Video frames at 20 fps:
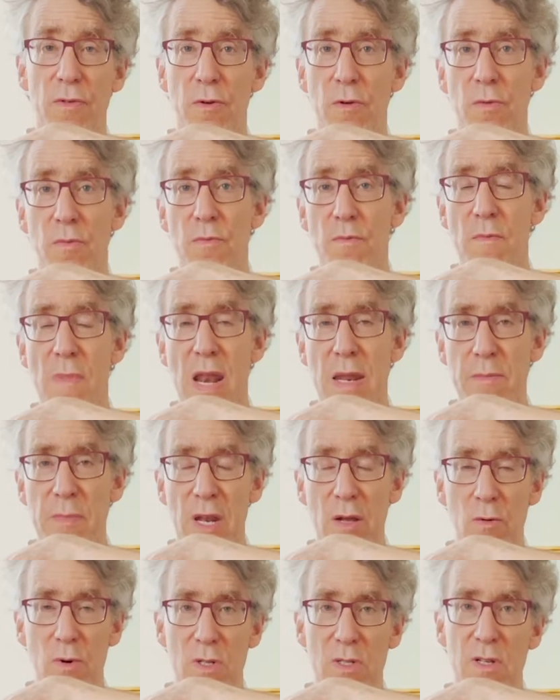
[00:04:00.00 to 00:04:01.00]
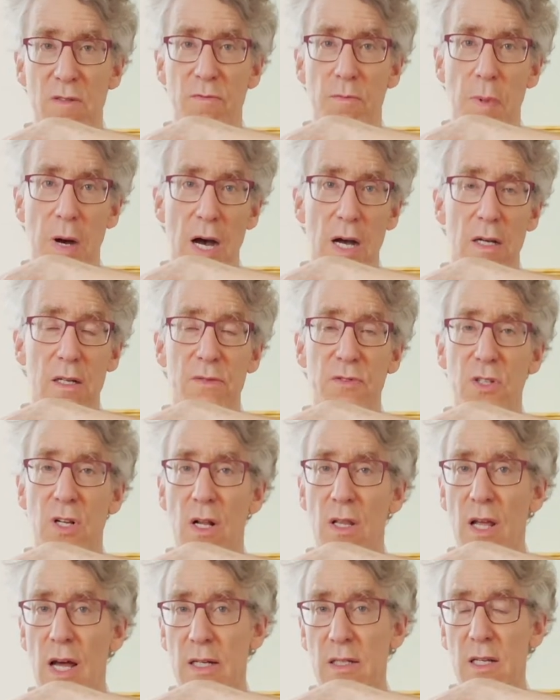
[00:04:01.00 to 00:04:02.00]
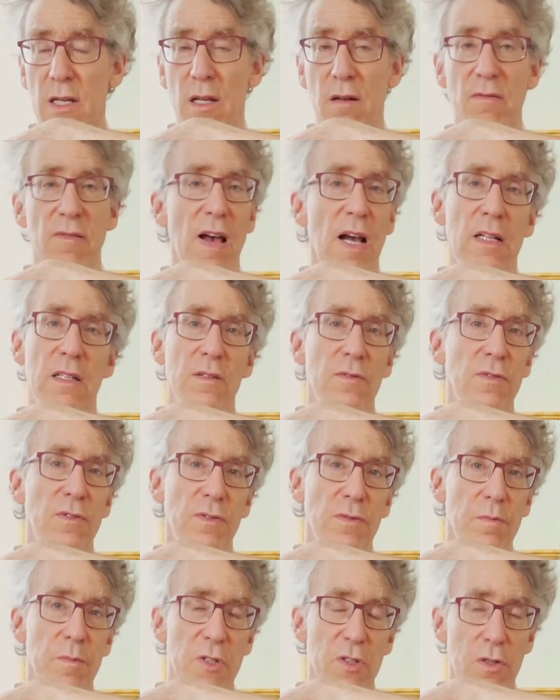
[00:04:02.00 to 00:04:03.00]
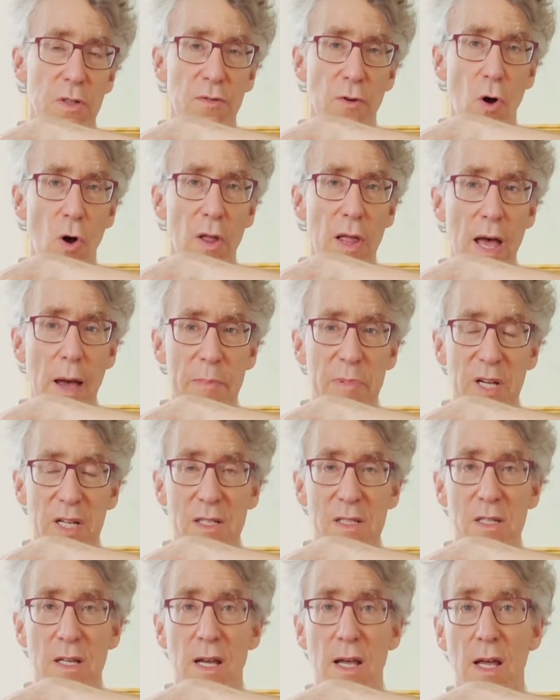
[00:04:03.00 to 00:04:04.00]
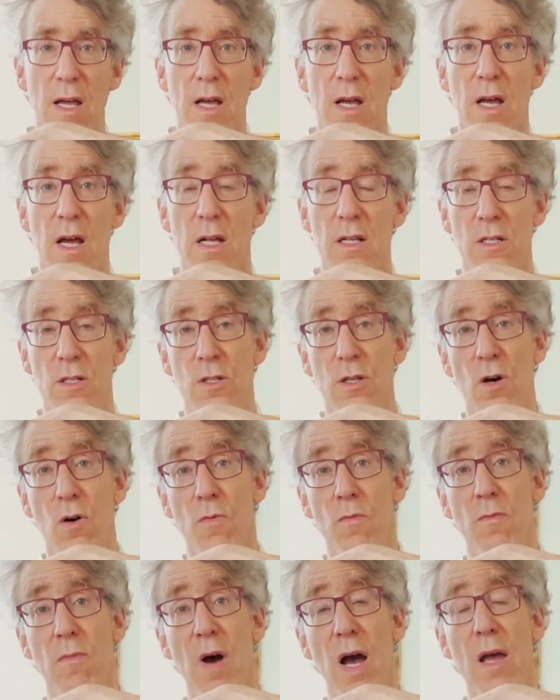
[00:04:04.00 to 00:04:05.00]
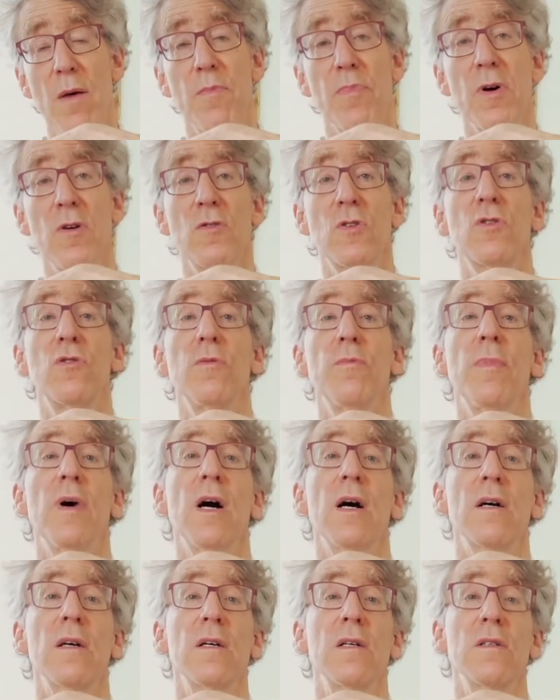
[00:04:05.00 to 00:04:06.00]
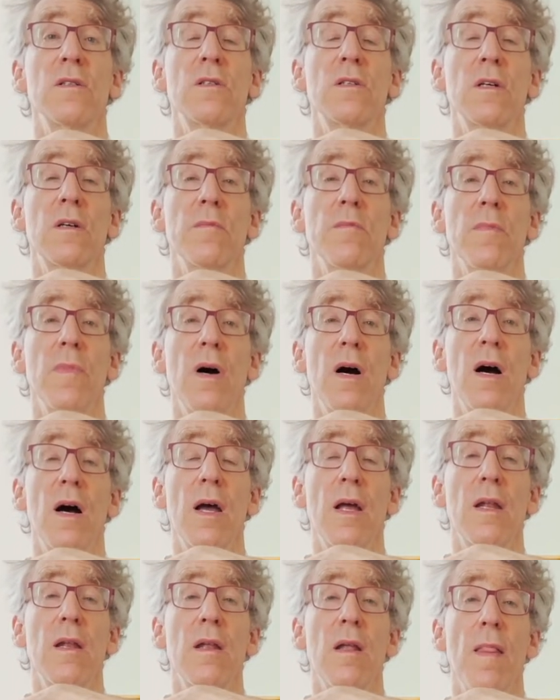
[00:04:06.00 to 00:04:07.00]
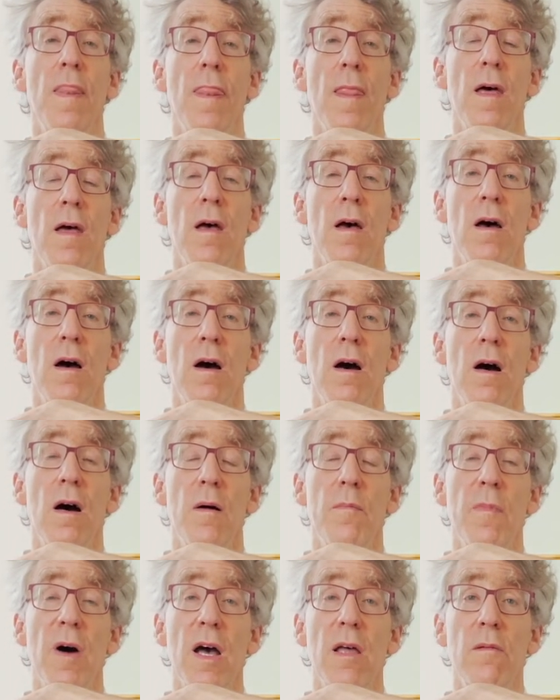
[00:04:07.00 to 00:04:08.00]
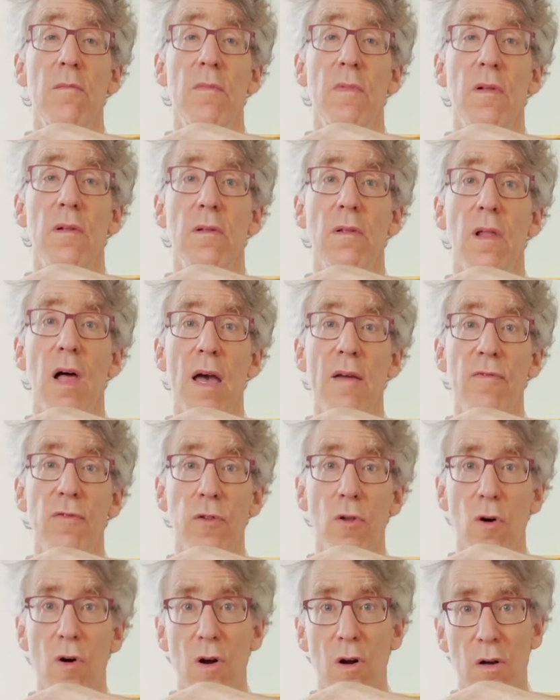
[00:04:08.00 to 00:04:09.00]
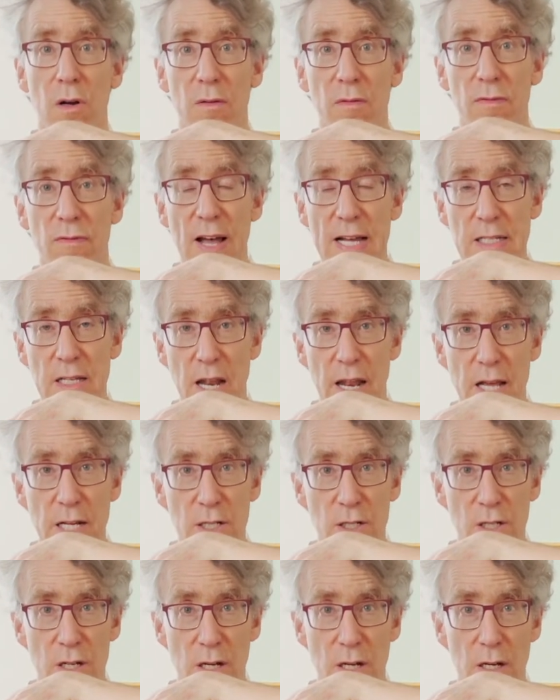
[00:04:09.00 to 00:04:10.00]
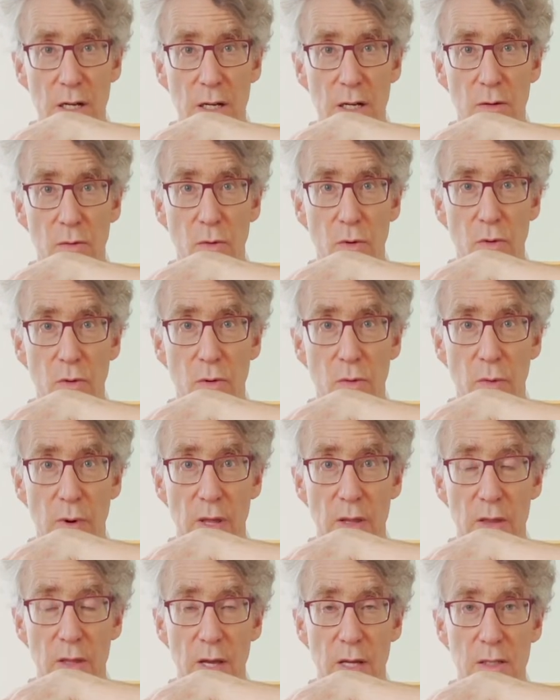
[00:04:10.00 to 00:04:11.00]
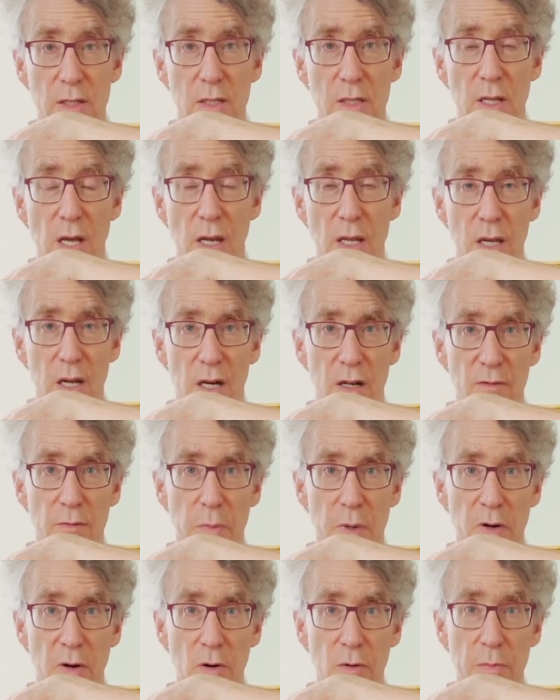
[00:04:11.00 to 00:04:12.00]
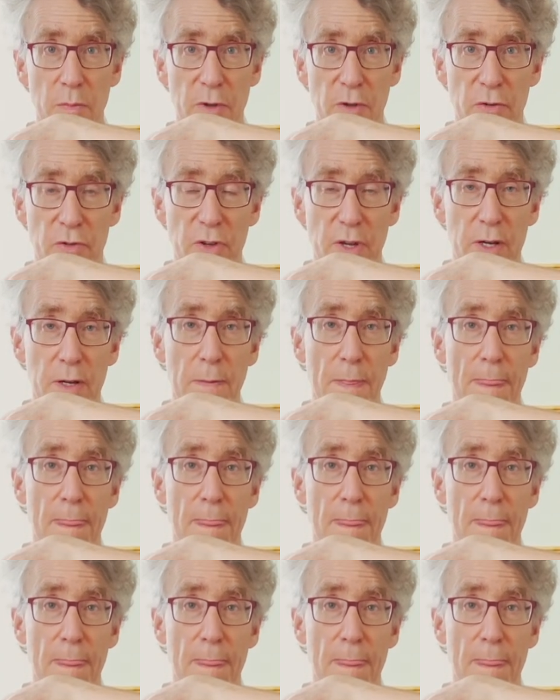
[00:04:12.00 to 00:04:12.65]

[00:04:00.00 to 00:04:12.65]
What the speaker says: through many works of Bach, of Scarlatti, in fact, of music of all epochs. And so my approach to Bach is to combine my lifelong fascination with and study of Baroque music,